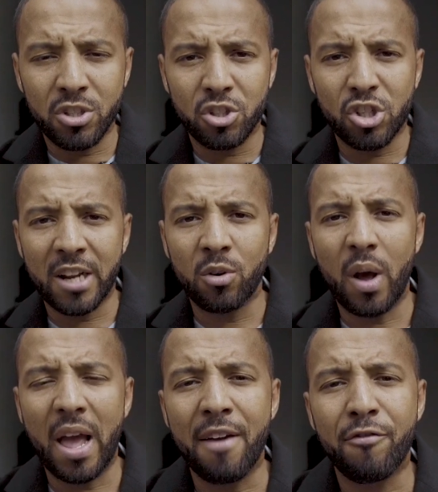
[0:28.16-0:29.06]
the channel,
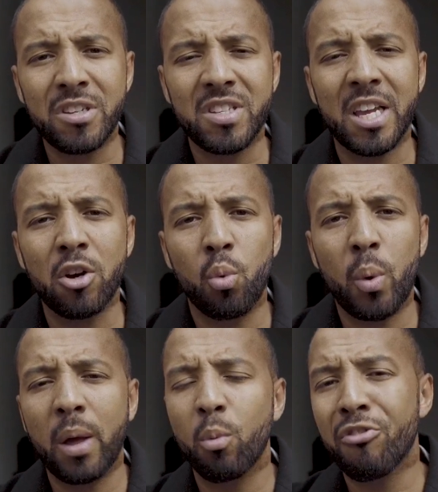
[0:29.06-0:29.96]
every single
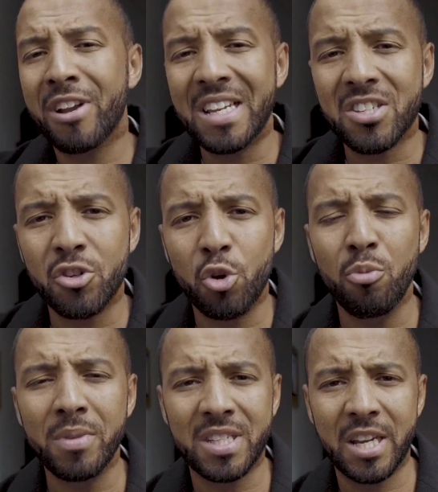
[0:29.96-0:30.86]
week we release new
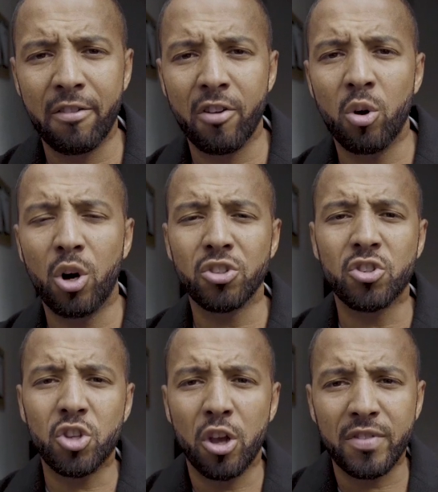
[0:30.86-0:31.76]
material on
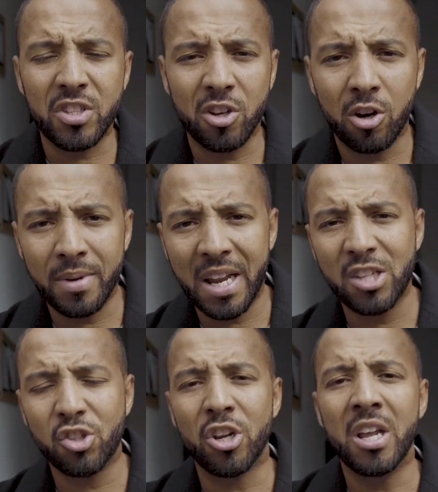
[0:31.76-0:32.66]
serviced
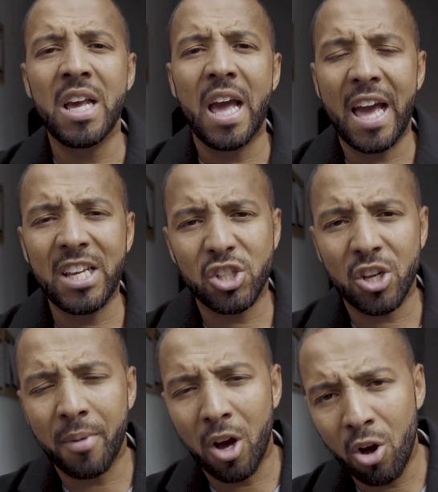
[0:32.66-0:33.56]
accommodation,
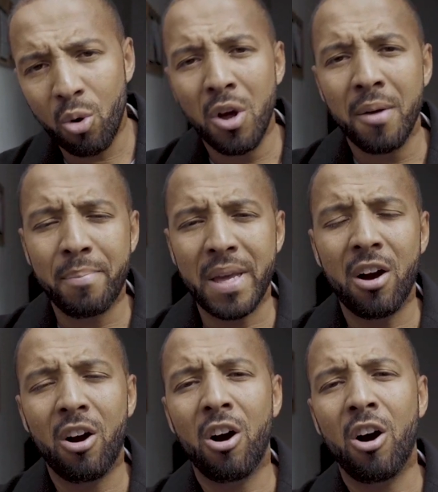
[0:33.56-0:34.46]
HMO,
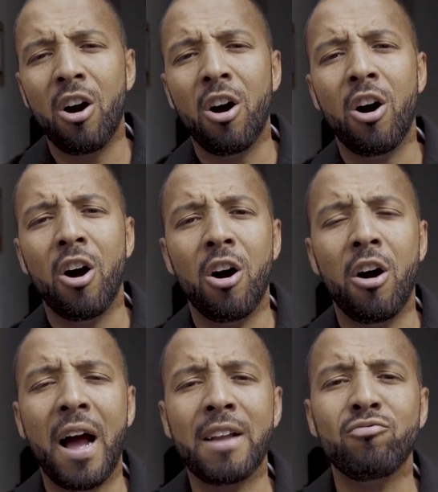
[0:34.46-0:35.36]
BRRRR
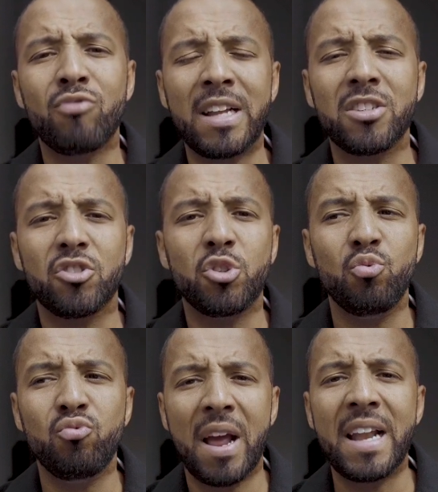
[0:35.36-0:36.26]
and rent to
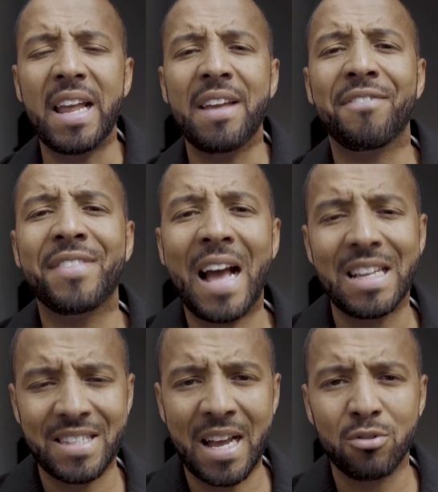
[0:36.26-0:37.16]
rent. If that
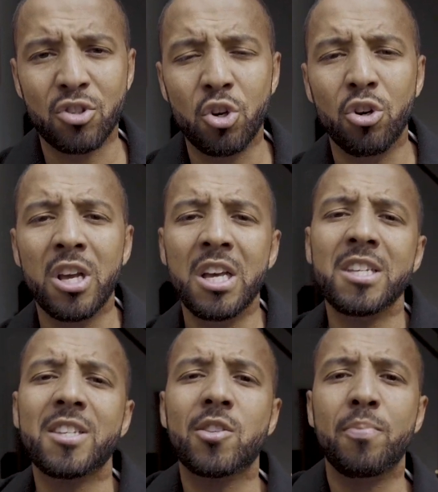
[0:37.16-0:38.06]
sounds good,
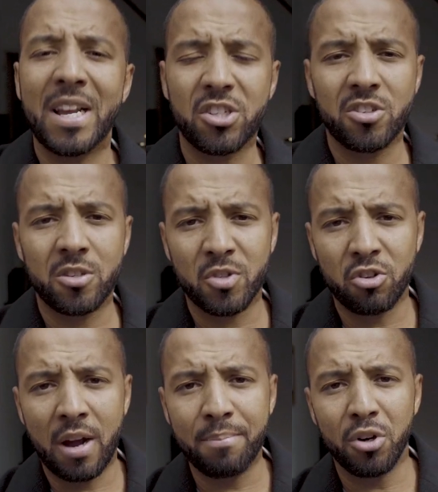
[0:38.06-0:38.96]
smash the
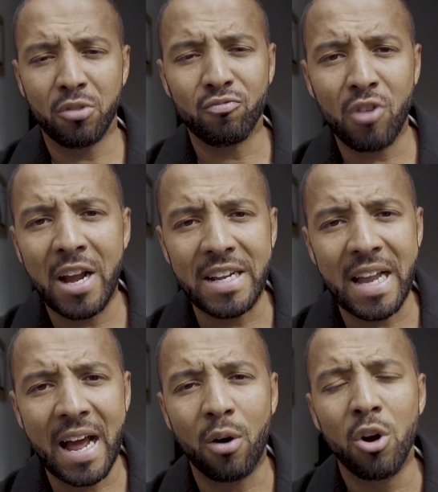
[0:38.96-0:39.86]
subscribe button right
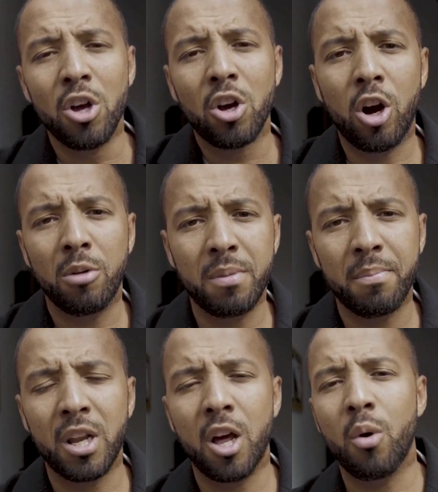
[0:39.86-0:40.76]
now, comment
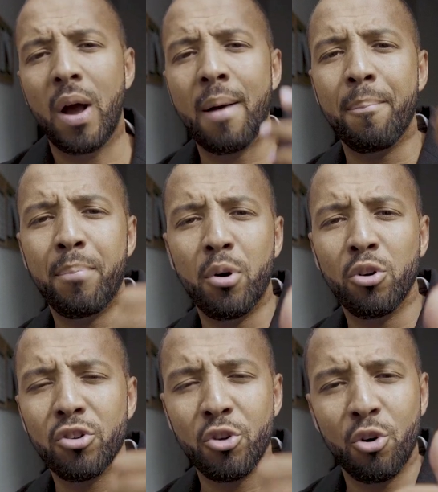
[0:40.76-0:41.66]
below and
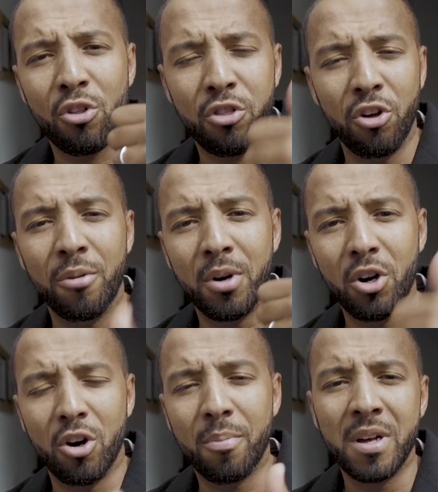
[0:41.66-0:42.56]
put your thumb
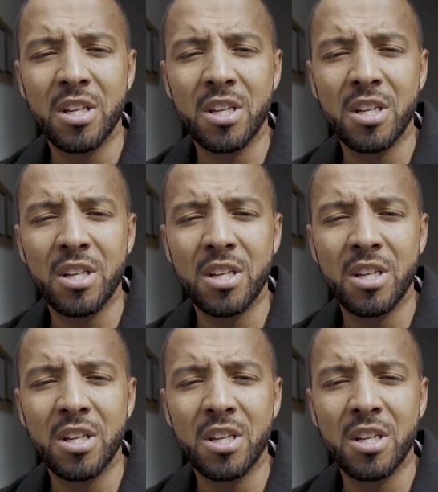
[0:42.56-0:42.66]
up